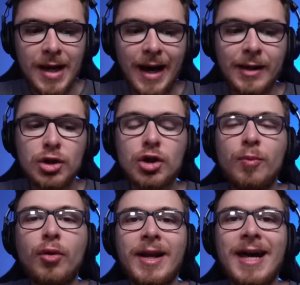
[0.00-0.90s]
and
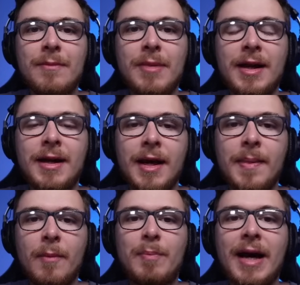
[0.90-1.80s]
2.8 million in
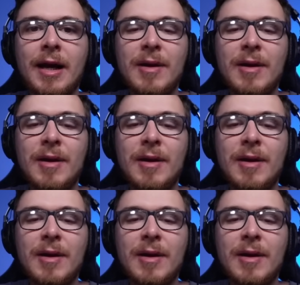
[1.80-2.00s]
the bank,